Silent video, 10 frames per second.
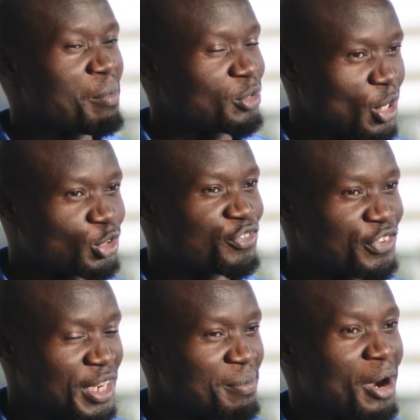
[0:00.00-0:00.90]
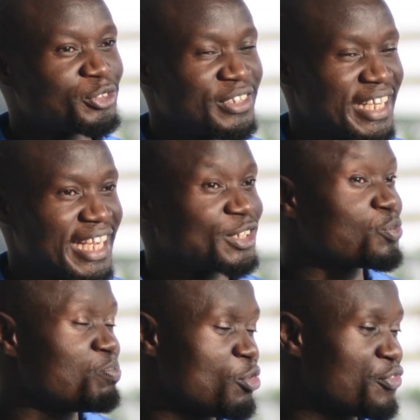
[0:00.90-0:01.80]
about how to frame, how to
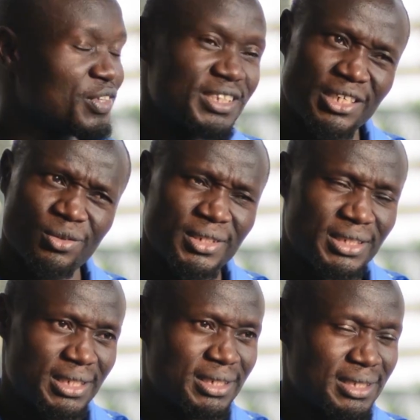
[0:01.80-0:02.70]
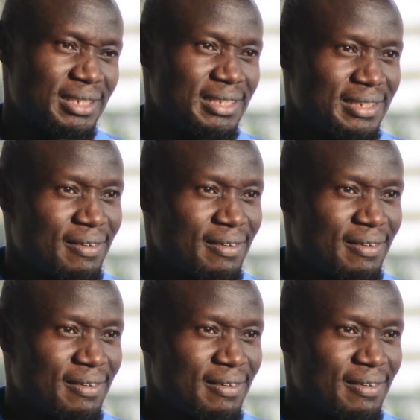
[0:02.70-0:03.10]
direct movies and all these things.